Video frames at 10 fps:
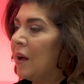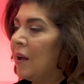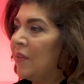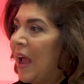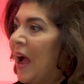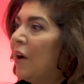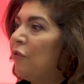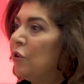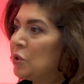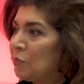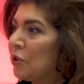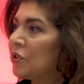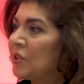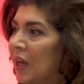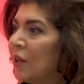the average
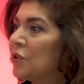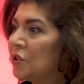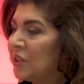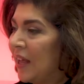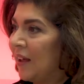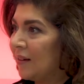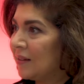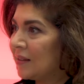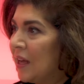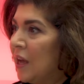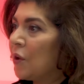person understands